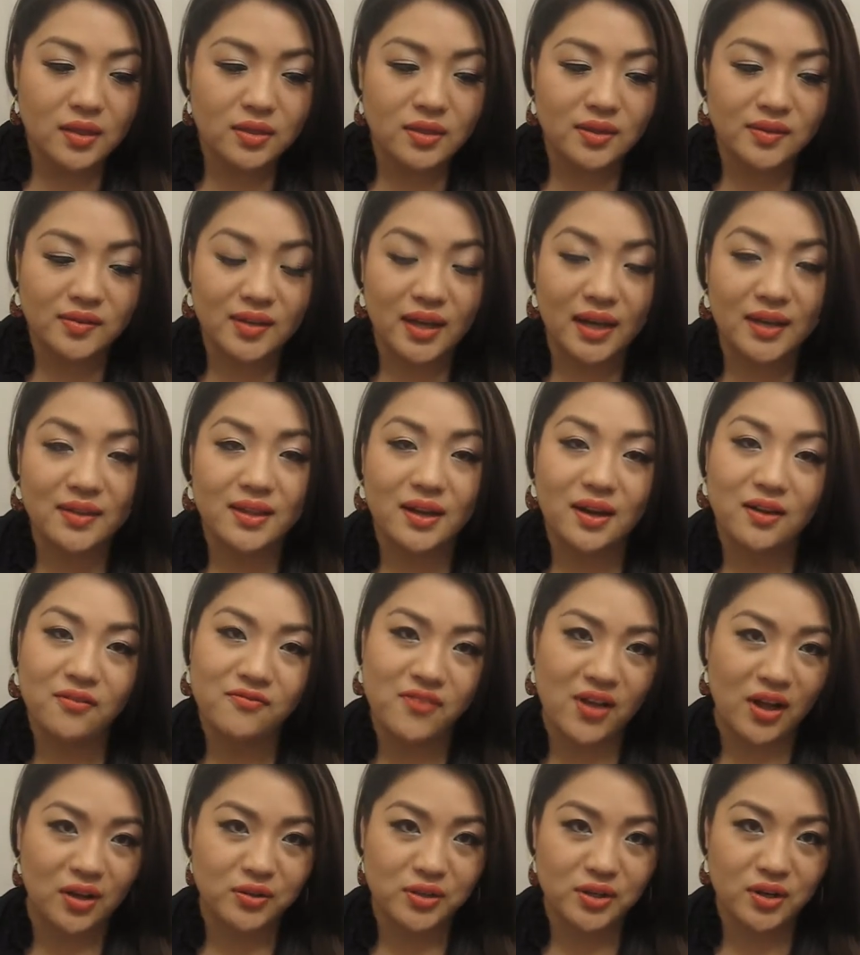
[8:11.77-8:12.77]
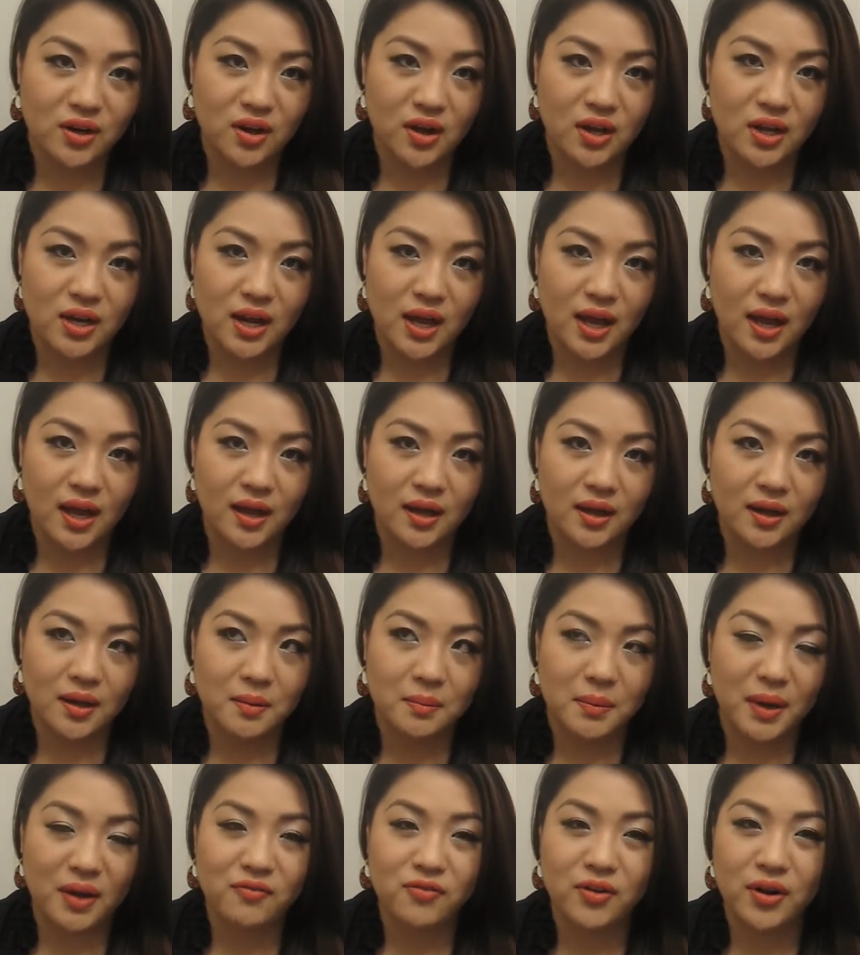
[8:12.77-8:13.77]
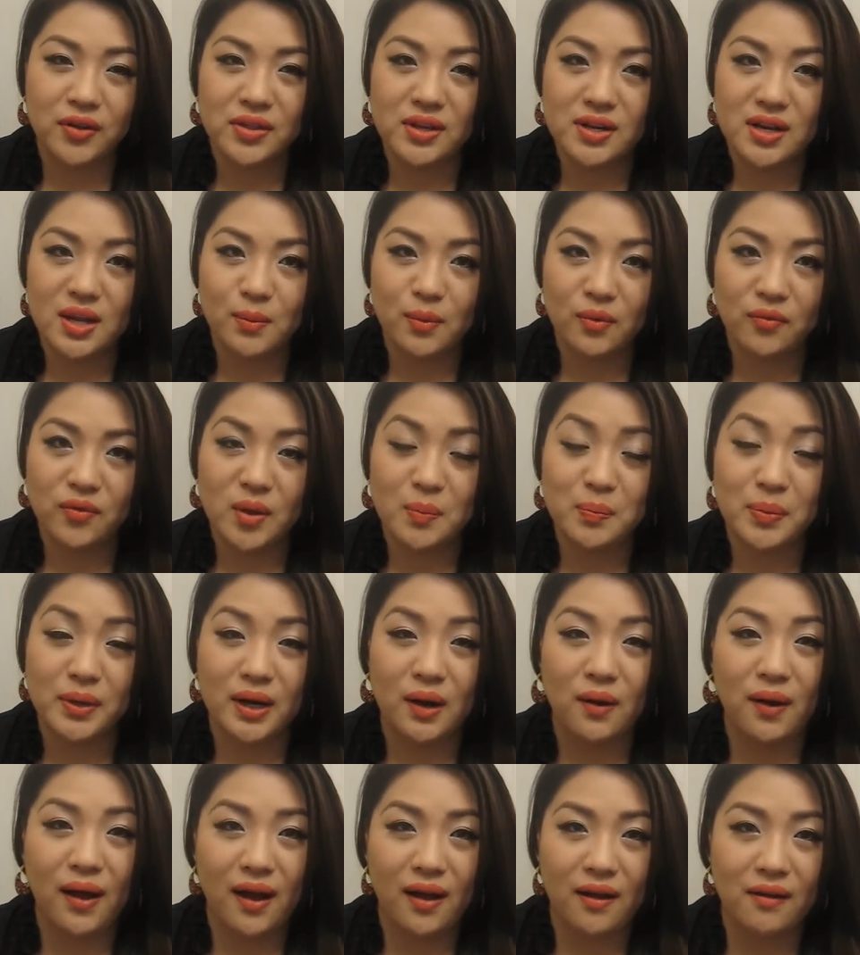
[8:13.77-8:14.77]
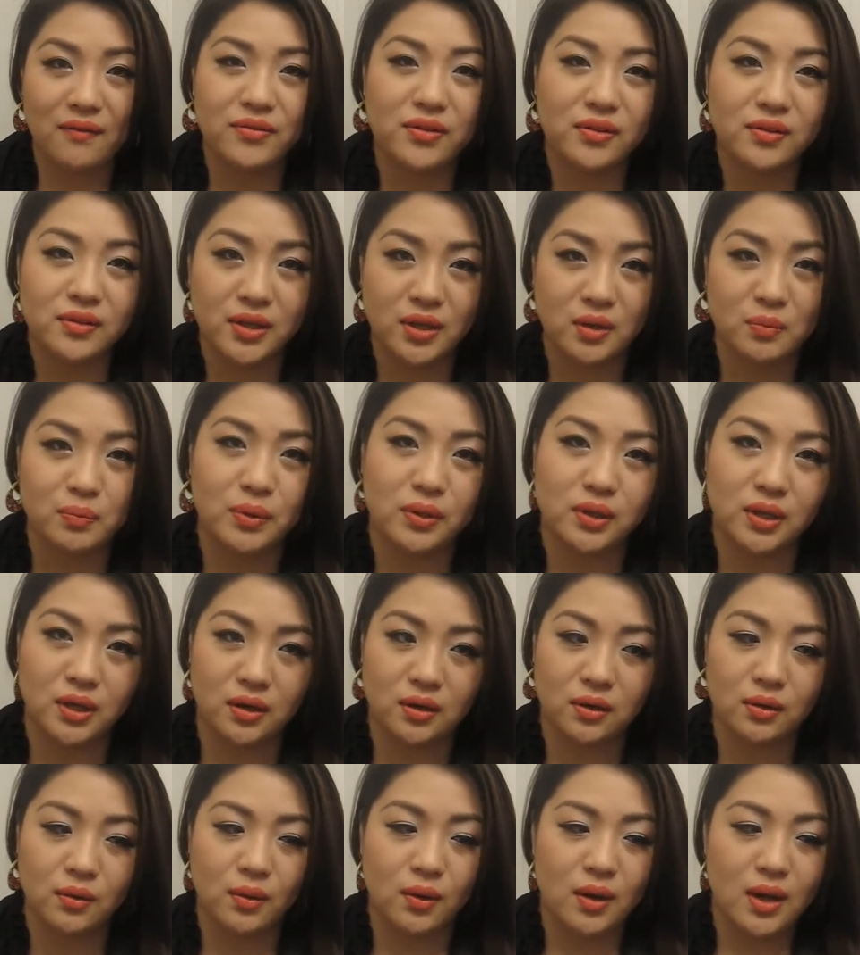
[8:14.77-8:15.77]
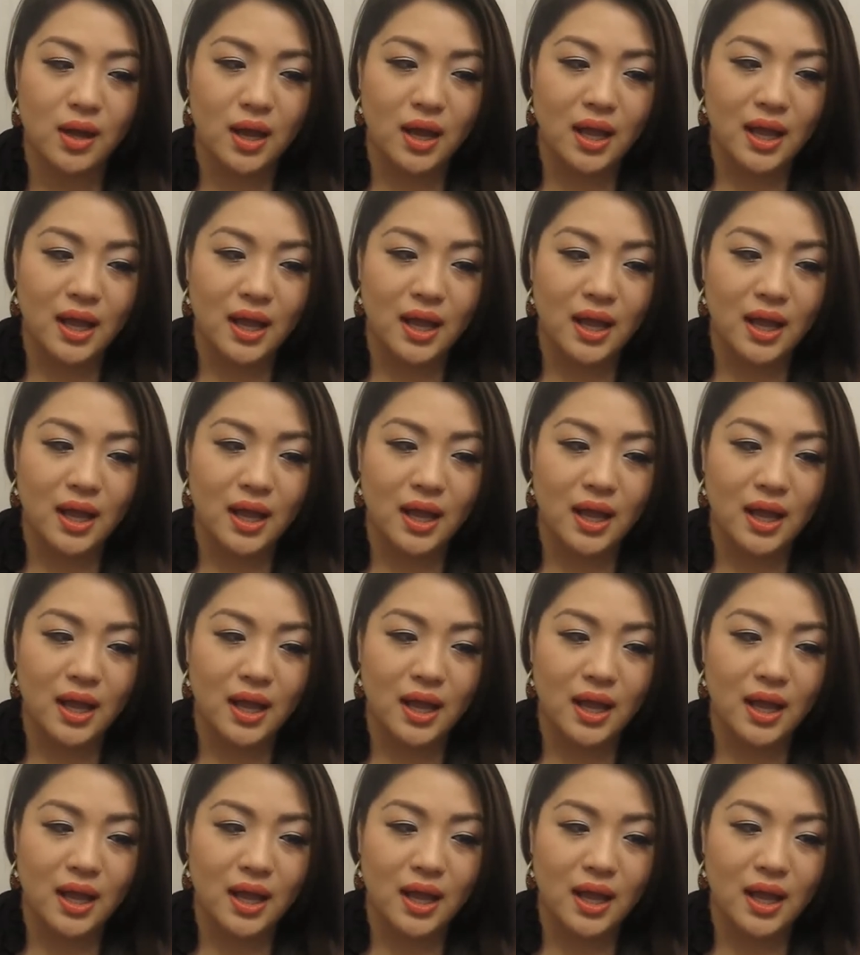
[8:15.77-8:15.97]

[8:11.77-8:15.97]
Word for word: the site that I found it on, um, I forgot the name of it but I'll have the link below.